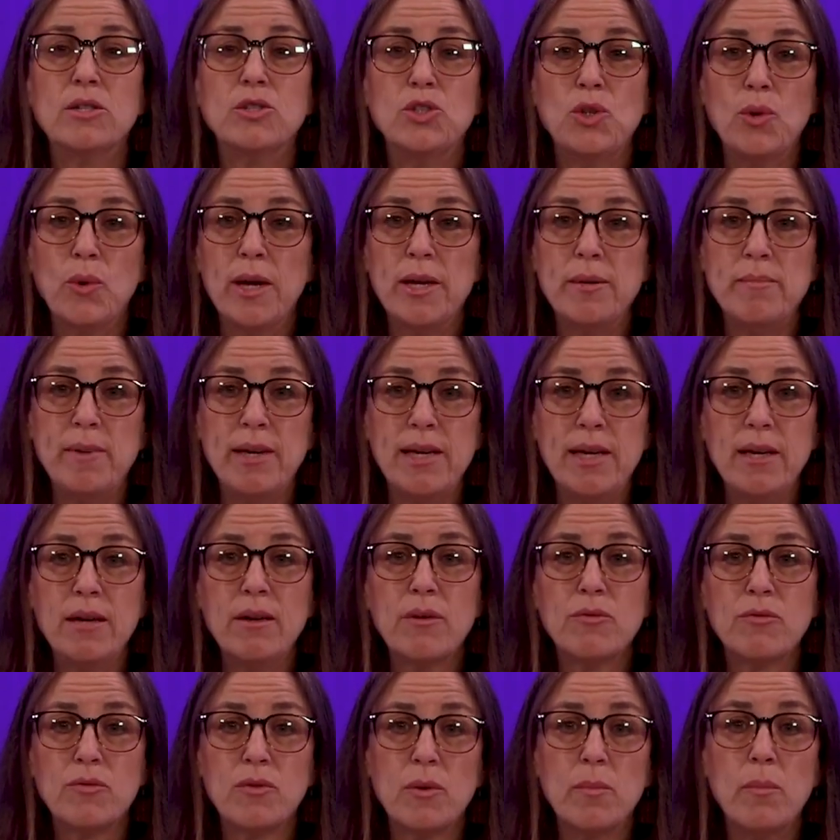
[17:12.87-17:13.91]
Join me
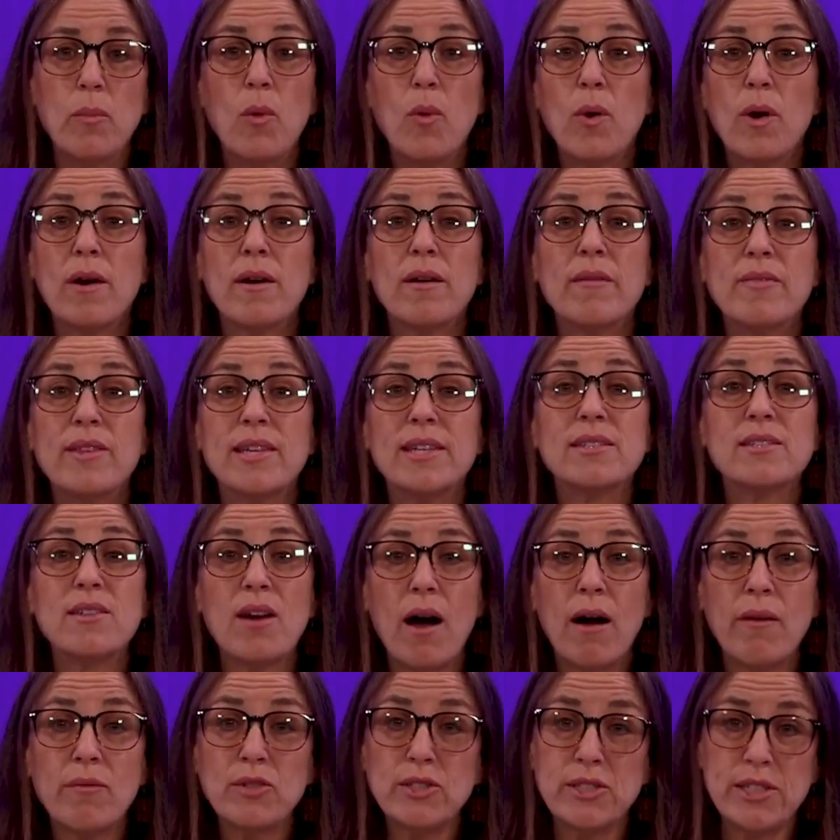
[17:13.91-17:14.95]
for more of this
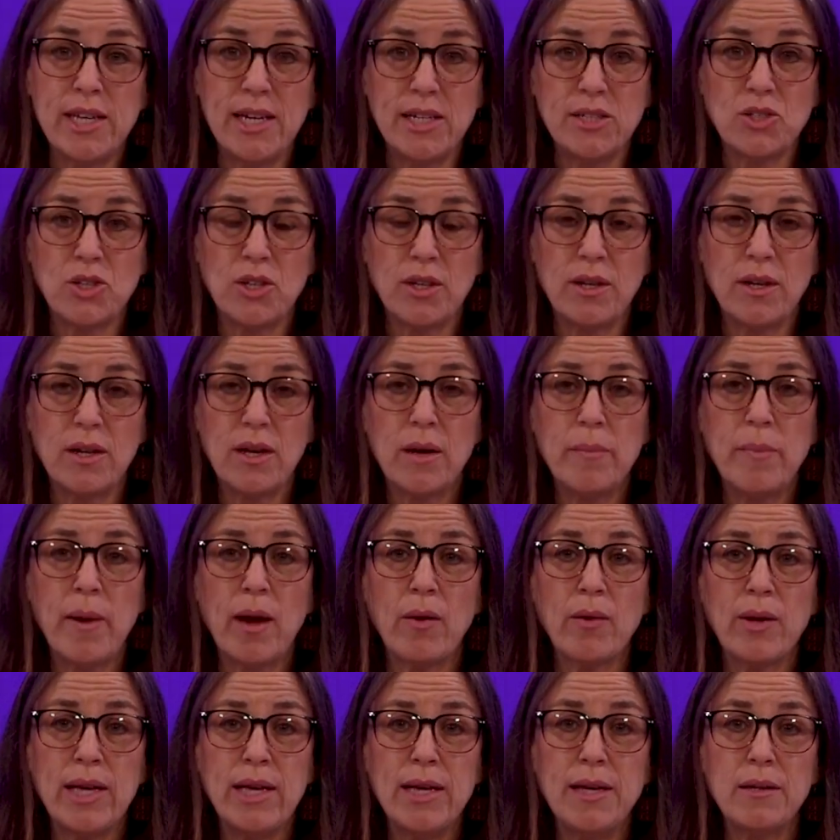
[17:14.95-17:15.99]
conversation
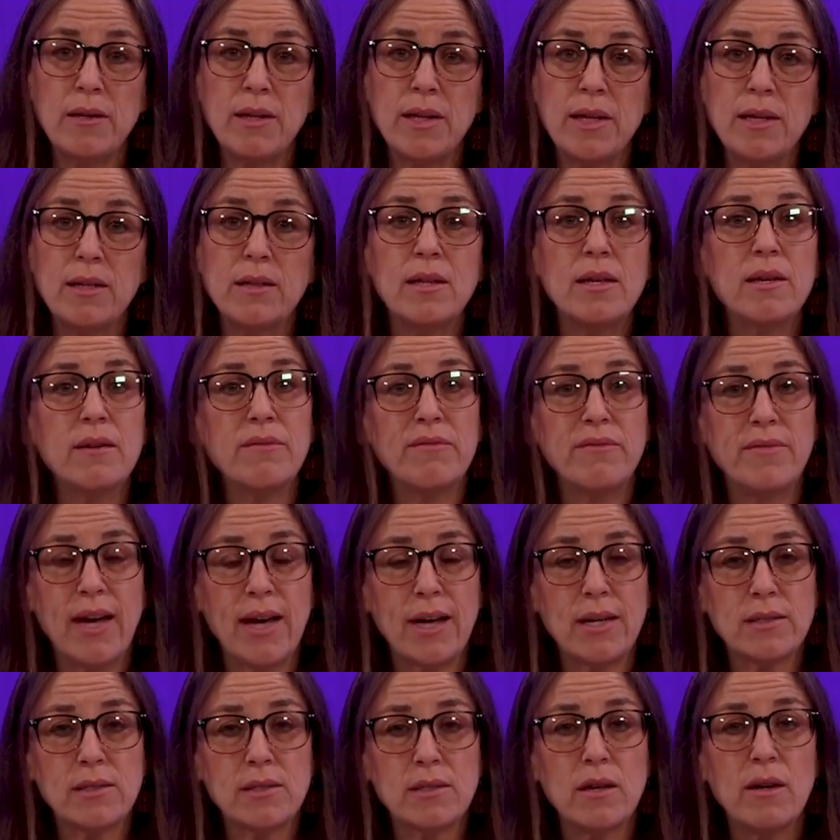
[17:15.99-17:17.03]
about healing the
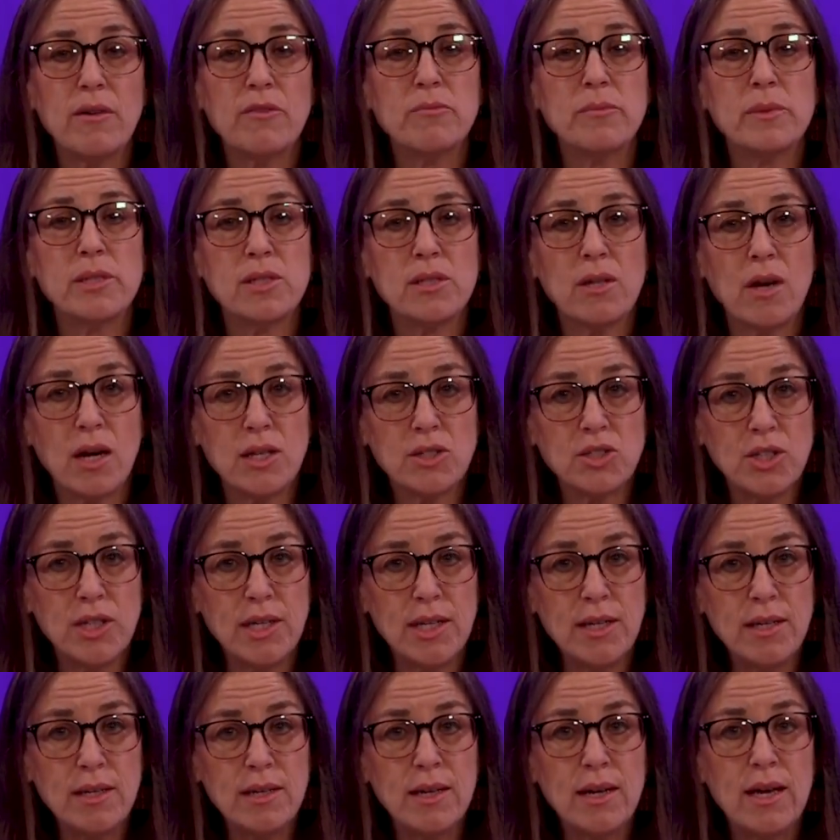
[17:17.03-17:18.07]
effects of
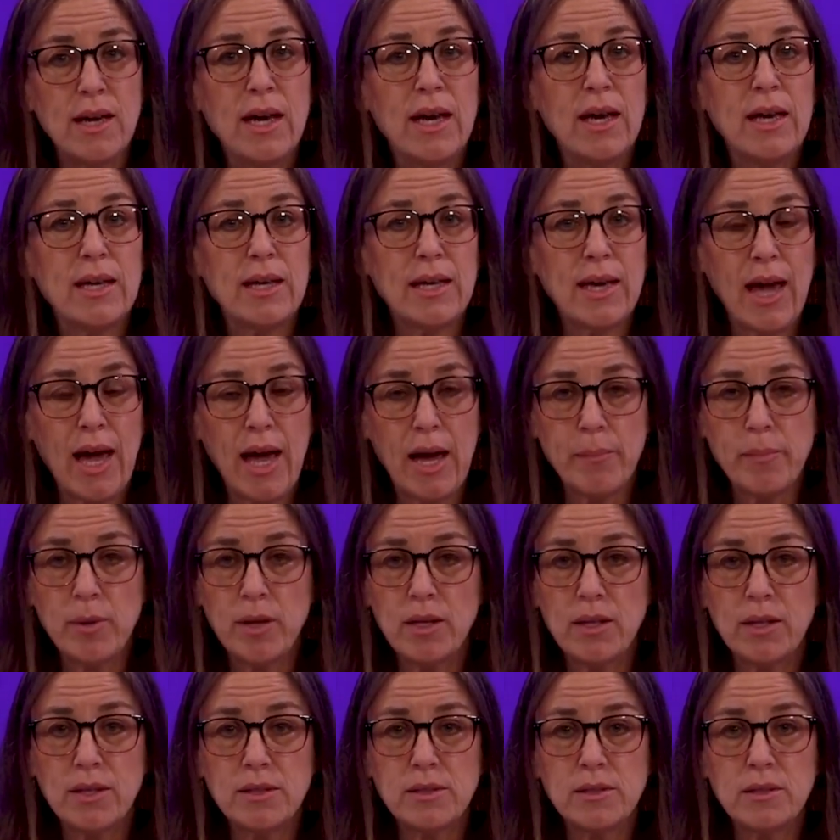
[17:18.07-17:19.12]
misogyny,
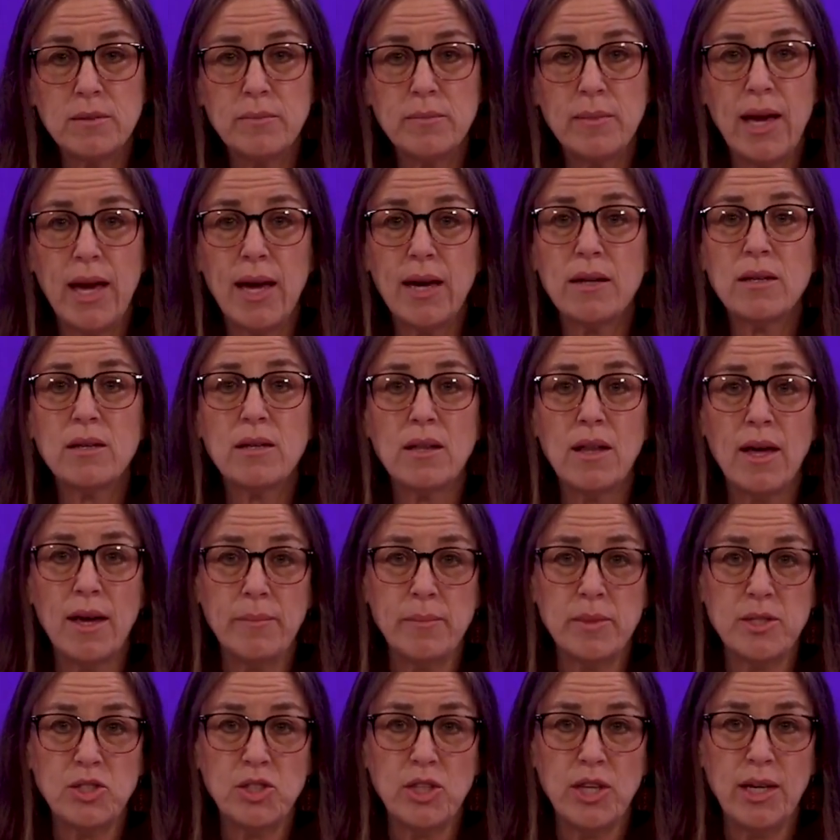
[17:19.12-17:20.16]
capitalism, and
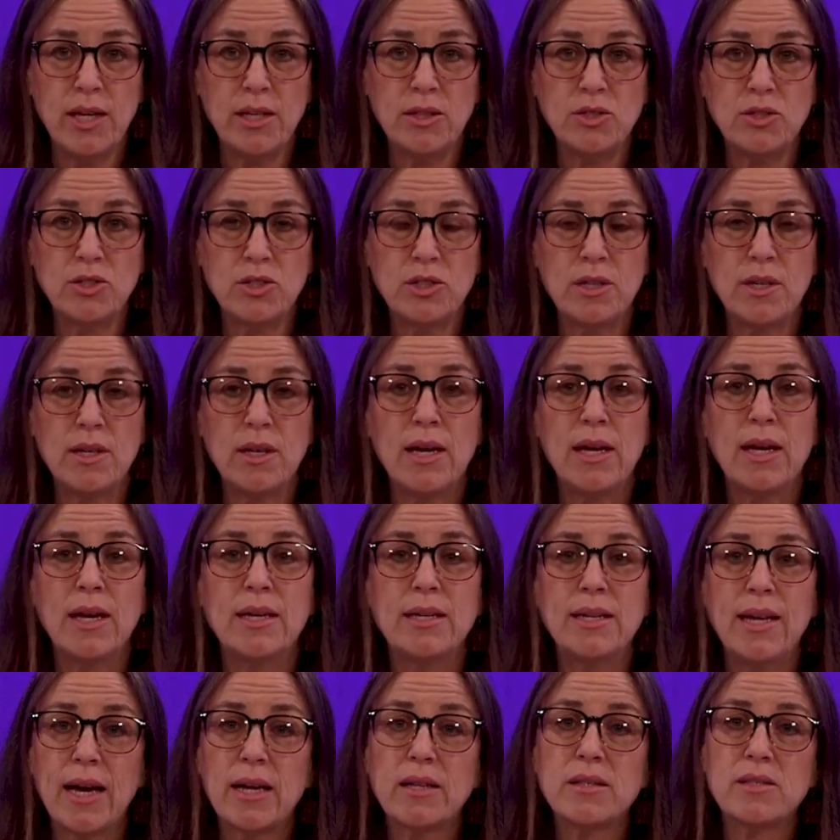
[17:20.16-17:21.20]
climate change
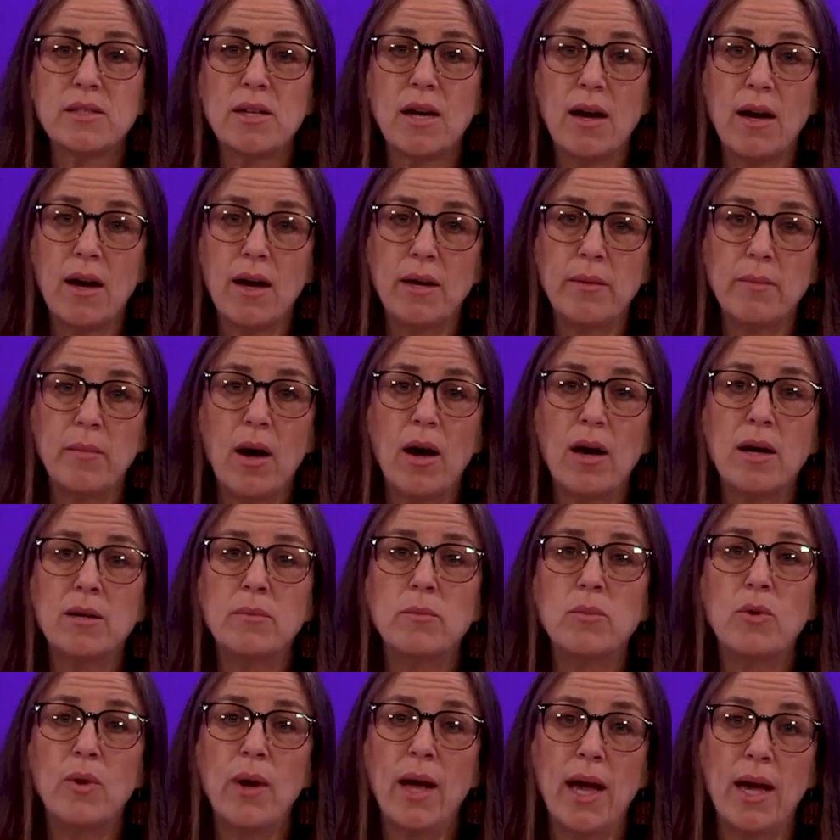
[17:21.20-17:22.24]
next time
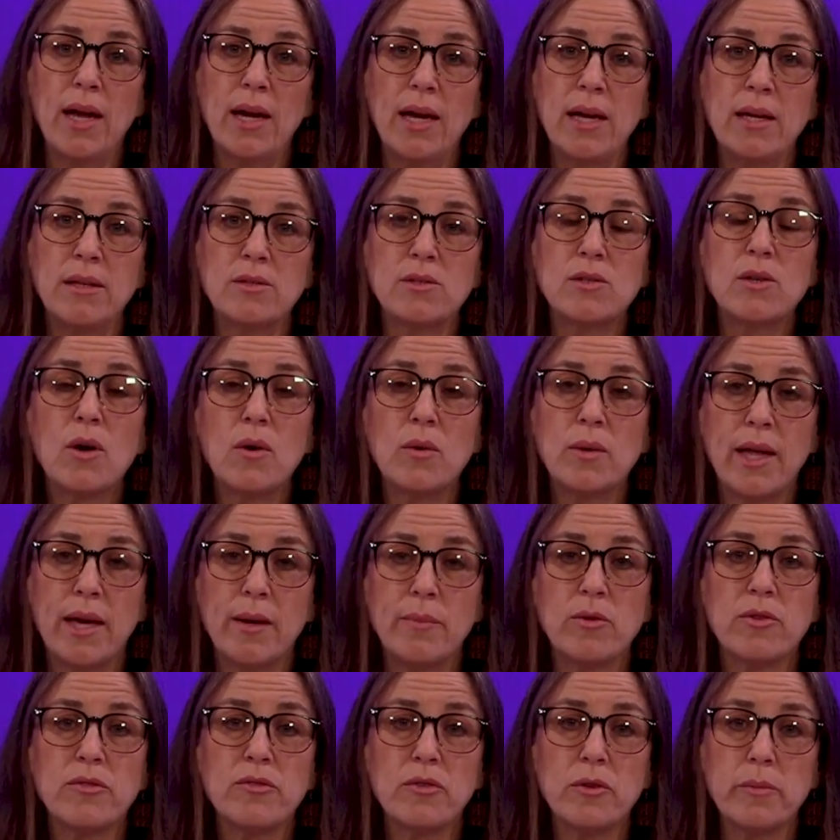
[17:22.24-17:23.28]
on Mujéres
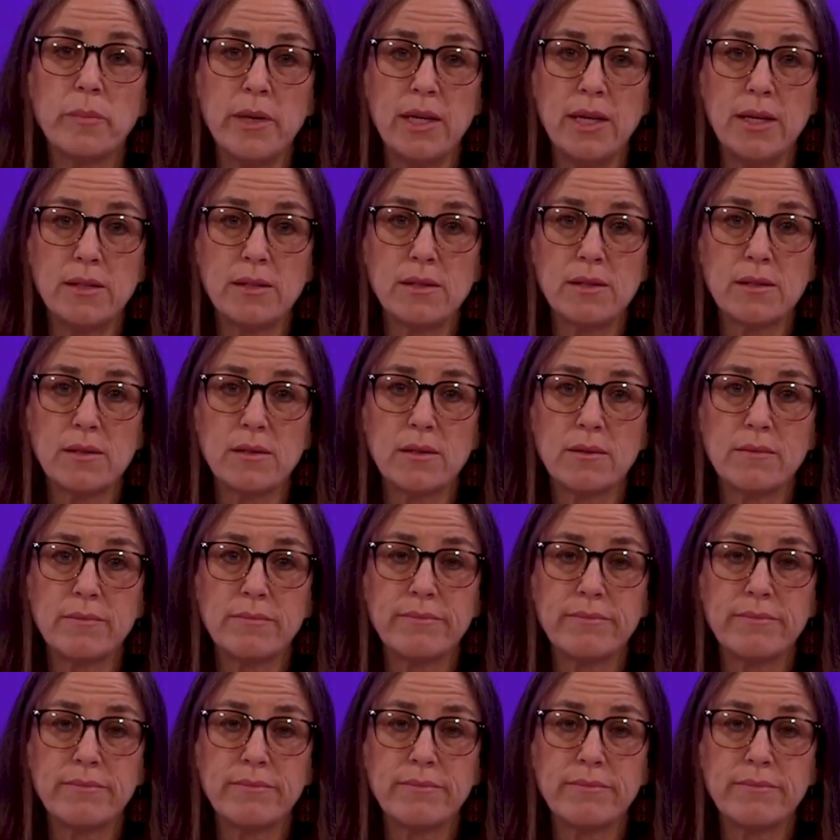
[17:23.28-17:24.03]
Co-Labor for Peace.